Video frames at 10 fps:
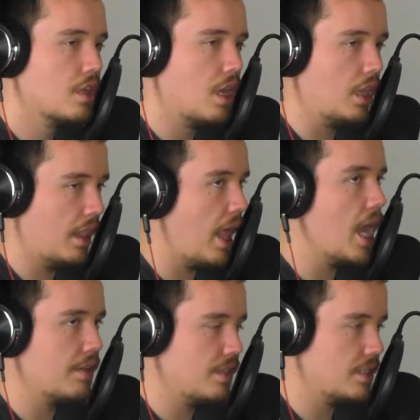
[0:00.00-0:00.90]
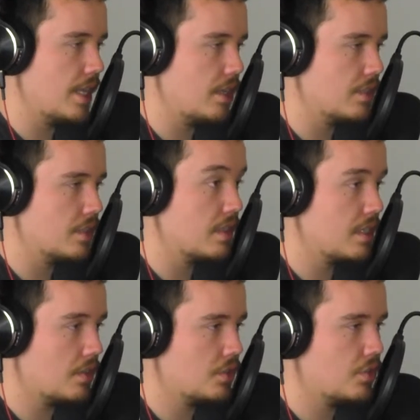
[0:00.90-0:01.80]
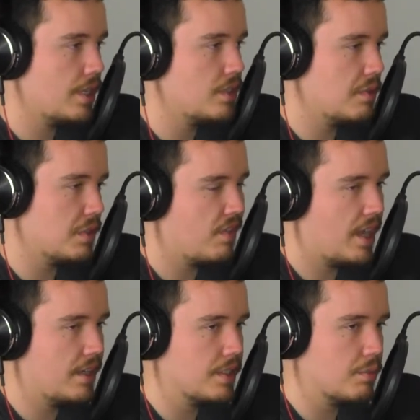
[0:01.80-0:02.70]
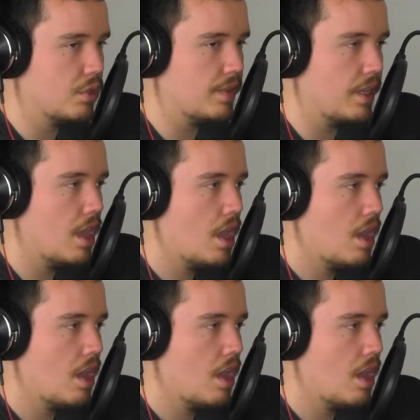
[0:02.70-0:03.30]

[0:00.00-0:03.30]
A lot of these characters, like Doctor Strange, he was fine in his movie.